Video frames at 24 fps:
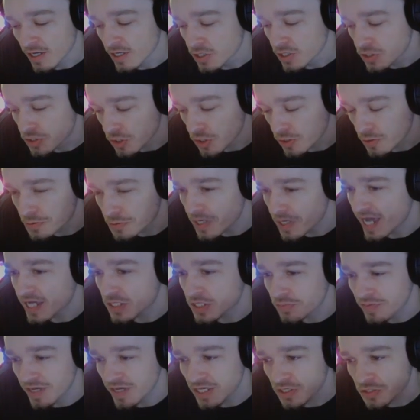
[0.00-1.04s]
so
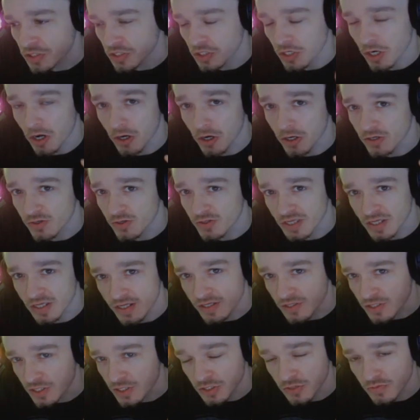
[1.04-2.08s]
fast paced and hard that
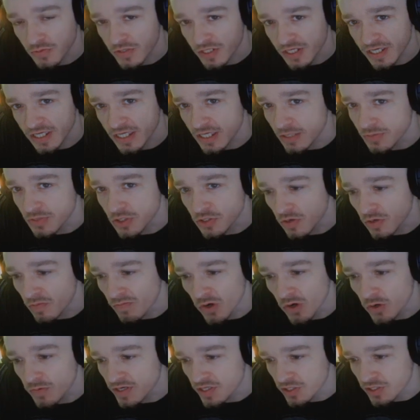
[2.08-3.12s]
it doesn't really give you the
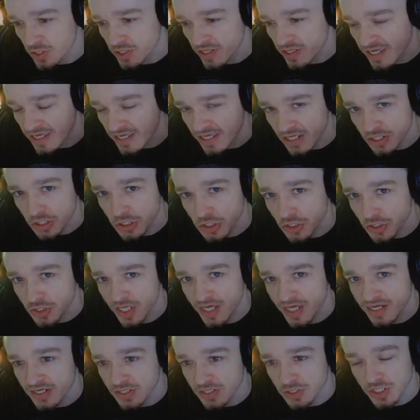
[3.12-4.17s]
moment to like get your
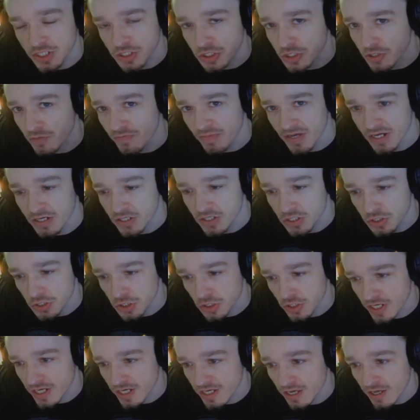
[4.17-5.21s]
settings, get your bearings
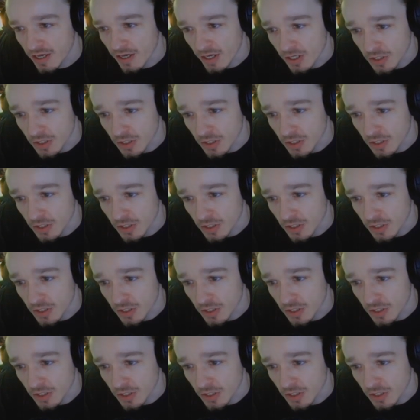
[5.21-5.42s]
straight.